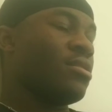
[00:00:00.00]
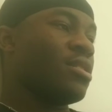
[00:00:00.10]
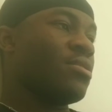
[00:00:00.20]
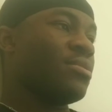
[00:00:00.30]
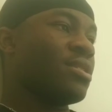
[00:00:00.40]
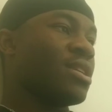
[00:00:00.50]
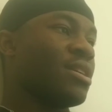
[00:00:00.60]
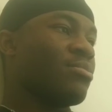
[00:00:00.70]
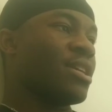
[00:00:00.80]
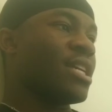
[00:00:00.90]
They was
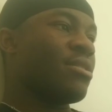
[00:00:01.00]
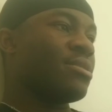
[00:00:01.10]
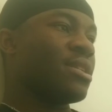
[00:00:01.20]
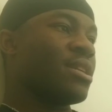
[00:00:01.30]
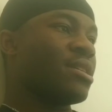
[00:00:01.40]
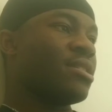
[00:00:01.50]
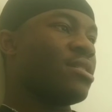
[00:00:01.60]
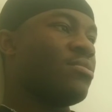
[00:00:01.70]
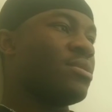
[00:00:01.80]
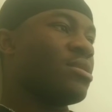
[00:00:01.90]
like, my dad was like, cause
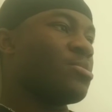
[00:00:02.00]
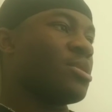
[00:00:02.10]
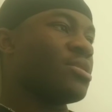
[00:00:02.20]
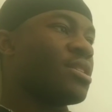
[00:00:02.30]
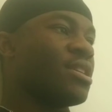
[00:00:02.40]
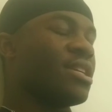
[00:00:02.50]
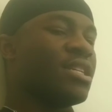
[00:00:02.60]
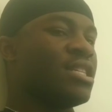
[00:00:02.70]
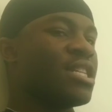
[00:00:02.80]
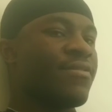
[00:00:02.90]
he was in the military
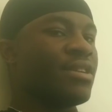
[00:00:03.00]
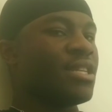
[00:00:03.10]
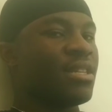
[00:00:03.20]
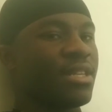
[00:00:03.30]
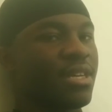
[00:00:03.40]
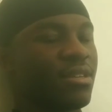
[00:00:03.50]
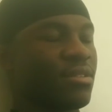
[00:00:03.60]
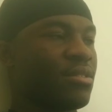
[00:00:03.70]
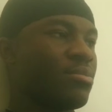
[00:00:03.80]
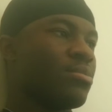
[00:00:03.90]
and he never did that.
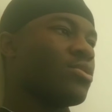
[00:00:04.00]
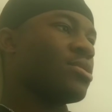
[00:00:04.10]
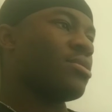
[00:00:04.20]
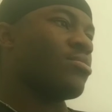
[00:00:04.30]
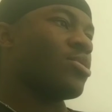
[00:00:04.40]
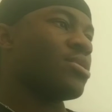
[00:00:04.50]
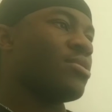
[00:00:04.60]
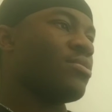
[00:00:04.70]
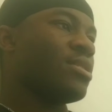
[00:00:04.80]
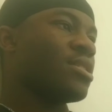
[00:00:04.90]
And most
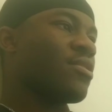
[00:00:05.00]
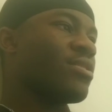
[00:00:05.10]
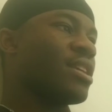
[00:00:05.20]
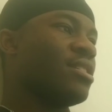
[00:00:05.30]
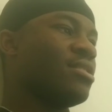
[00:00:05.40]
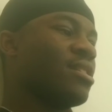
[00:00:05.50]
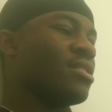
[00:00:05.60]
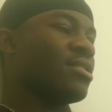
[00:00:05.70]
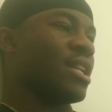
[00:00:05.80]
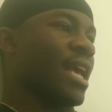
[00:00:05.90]
of the stuff that he's
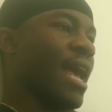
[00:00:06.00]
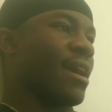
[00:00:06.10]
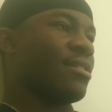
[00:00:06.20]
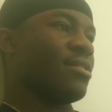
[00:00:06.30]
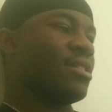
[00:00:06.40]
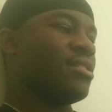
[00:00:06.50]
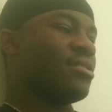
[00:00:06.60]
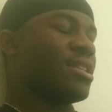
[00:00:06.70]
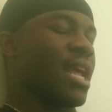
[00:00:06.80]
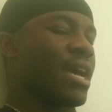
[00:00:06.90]
done is like, he
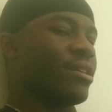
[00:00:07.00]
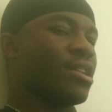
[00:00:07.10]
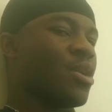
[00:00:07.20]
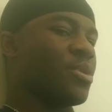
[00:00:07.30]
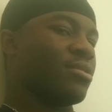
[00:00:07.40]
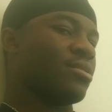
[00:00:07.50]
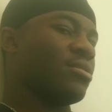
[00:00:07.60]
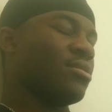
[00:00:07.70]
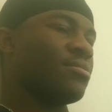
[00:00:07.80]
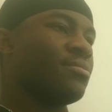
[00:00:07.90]
just did academics,
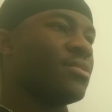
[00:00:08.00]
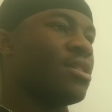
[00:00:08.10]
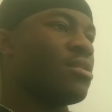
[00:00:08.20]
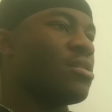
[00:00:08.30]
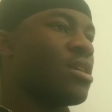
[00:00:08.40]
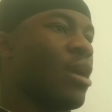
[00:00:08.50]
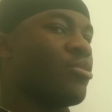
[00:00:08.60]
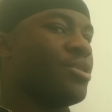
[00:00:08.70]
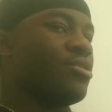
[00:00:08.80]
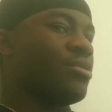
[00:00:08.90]
and I'm
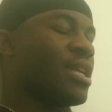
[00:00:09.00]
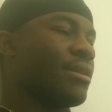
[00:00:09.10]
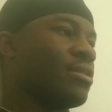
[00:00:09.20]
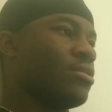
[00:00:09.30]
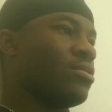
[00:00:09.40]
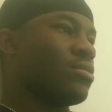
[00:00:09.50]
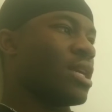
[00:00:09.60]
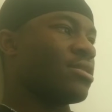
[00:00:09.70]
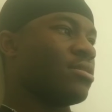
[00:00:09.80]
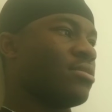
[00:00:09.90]
gonna be doing that too.
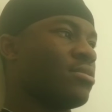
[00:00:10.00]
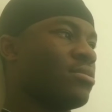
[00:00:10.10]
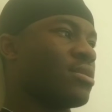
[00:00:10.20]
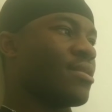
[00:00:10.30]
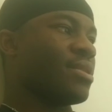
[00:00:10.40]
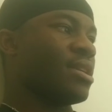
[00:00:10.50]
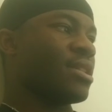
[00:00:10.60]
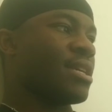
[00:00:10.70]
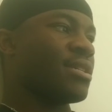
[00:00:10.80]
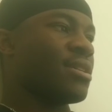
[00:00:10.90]
I still have to get
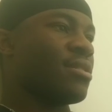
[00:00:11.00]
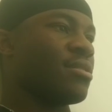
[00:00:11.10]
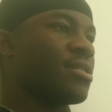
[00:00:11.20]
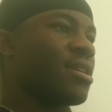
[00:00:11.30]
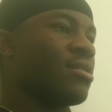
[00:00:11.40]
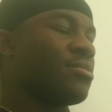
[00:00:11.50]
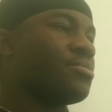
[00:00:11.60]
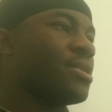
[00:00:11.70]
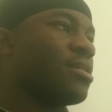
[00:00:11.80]
that set up.